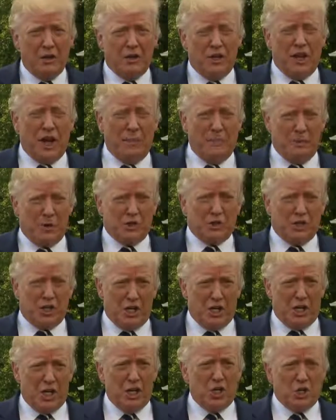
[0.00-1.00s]
the
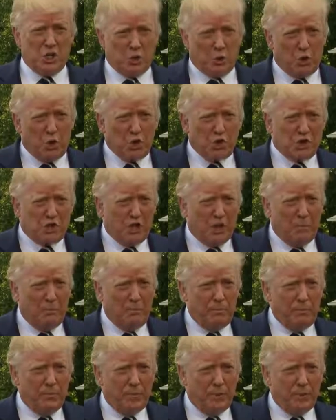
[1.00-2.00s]
embassy in
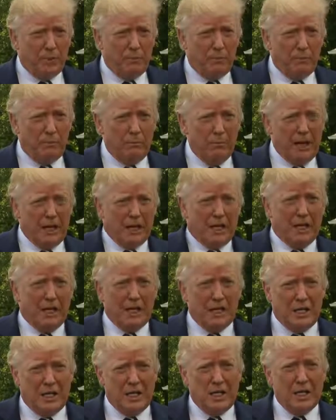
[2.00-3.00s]
Jerusalem
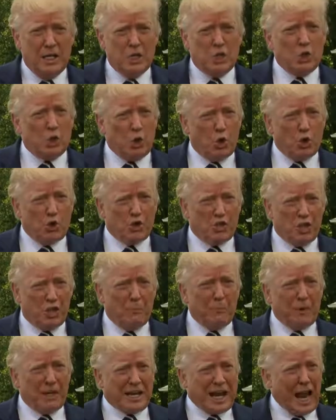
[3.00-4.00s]
making
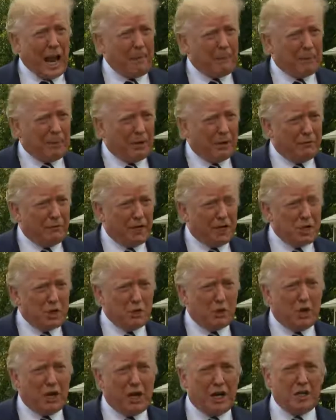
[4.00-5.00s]
Jerusalem, the capital of
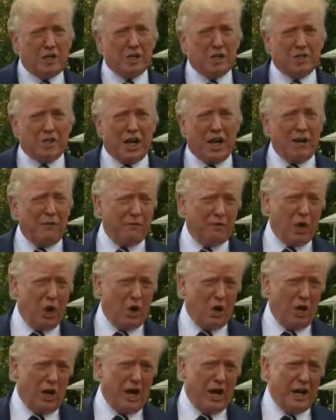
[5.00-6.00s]
Israel. I just gave
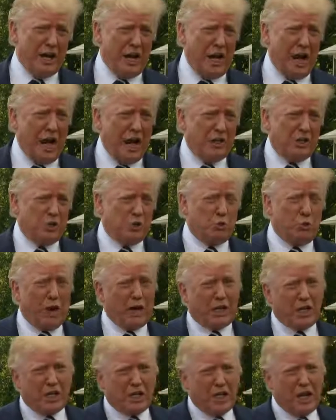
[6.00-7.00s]
Golan Heights,
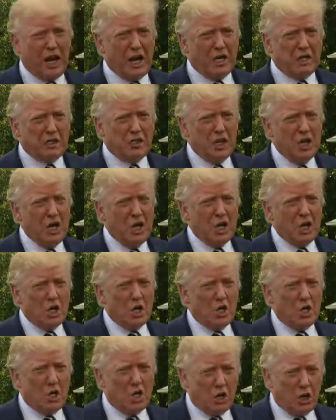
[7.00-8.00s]
recognized
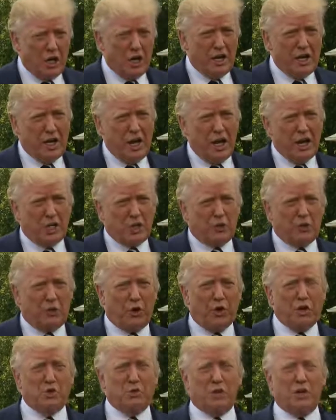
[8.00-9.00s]
Golan Heights
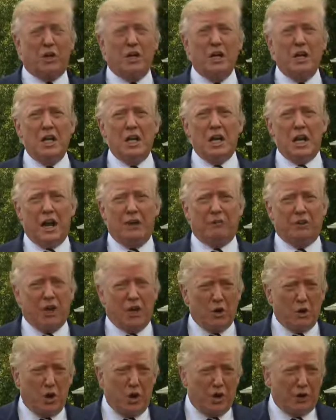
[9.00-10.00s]
for Israel. I've
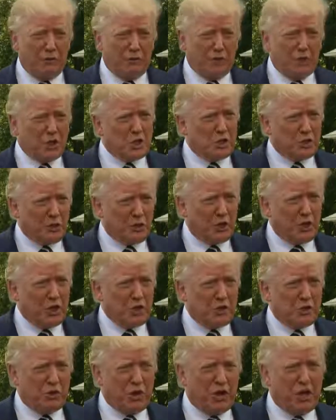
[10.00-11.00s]
done all of this for
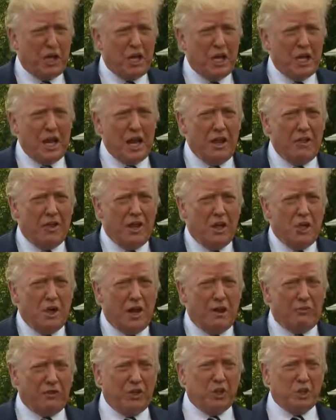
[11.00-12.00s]
Israel. And then
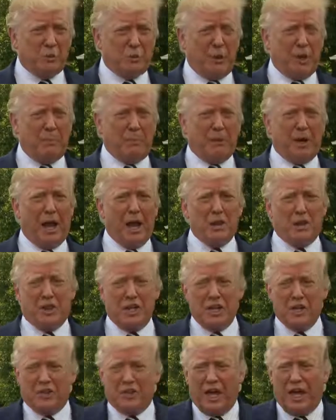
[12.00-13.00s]
you have these people. I
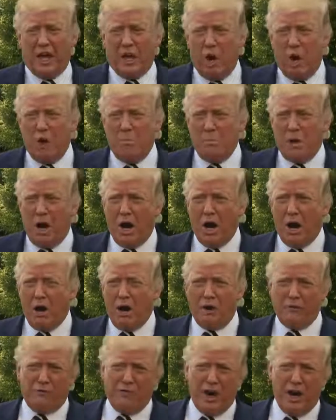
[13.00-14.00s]
think that
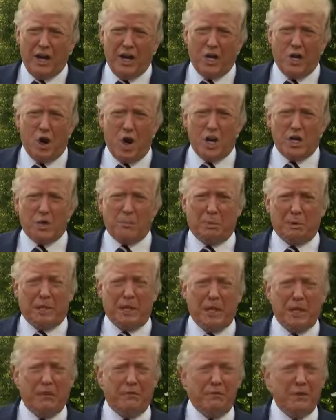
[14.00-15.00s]
Omar, I find it hard to
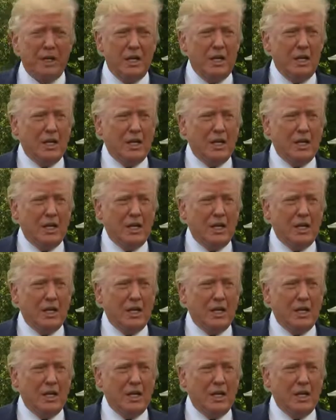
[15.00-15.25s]
believe,